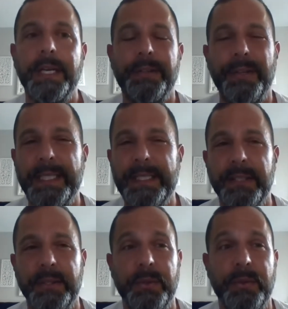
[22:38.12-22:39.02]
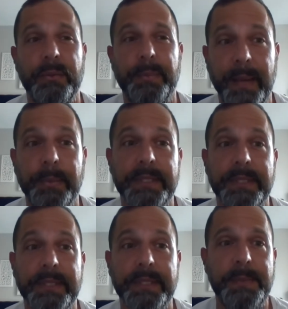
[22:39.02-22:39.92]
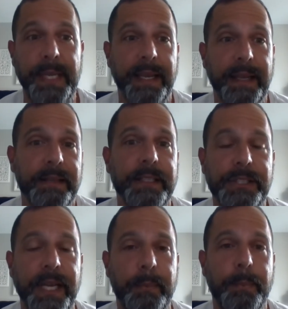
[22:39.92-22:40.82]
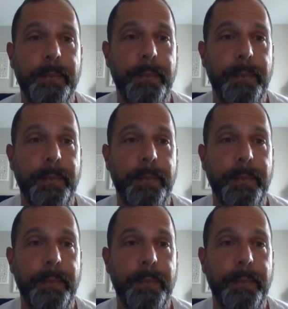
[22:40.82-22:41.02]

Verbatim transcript: you need to be able to speak English and